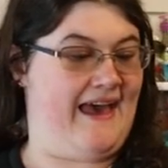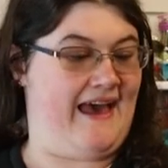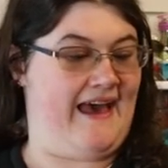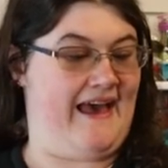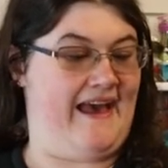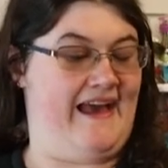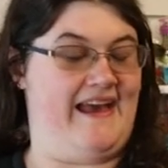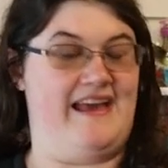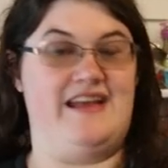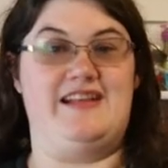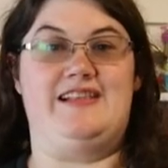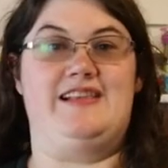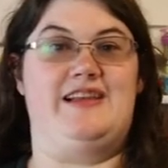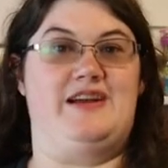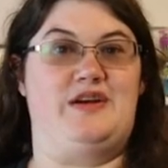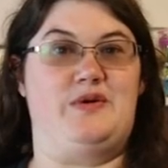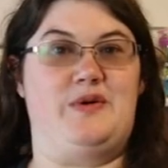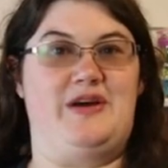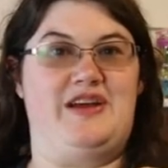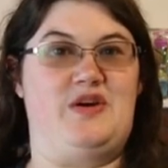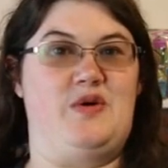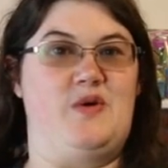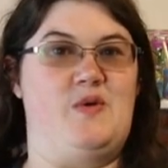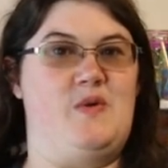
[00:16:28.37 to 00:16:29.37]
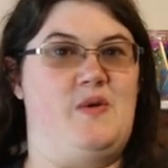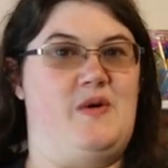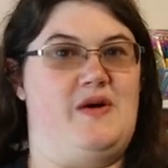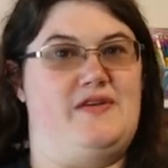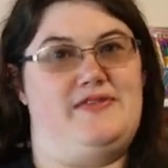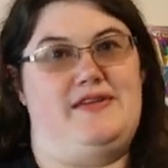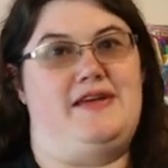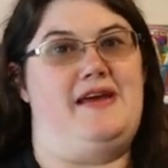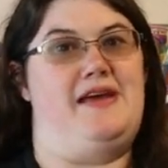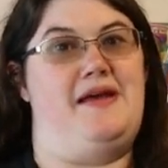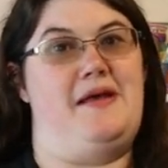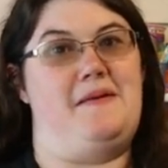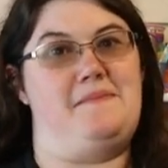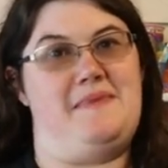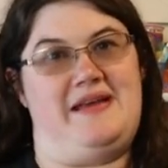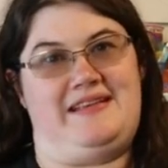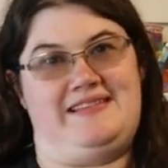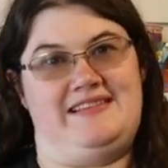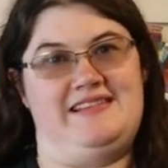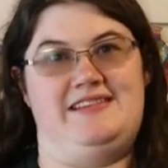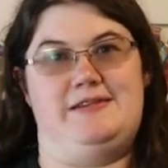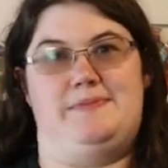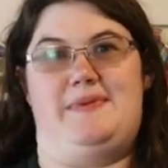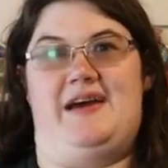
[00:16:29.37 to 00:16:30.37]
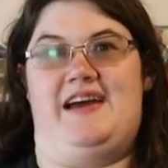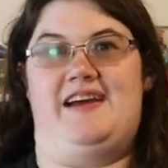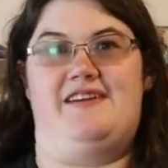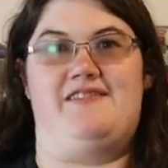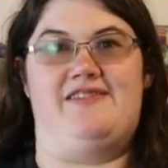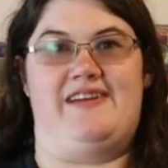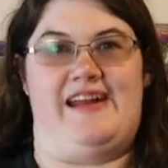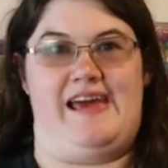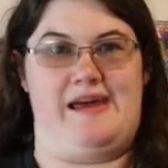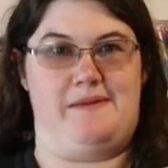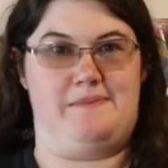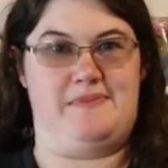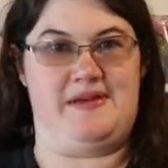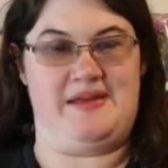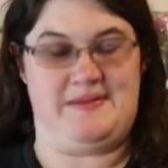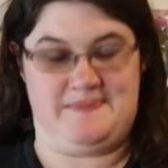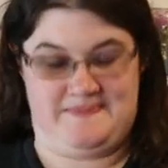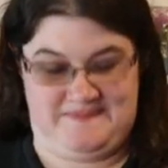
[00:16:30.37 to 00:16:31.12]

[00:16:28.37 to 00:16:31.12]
Uh, it looked quite cool on a messenger bag flap.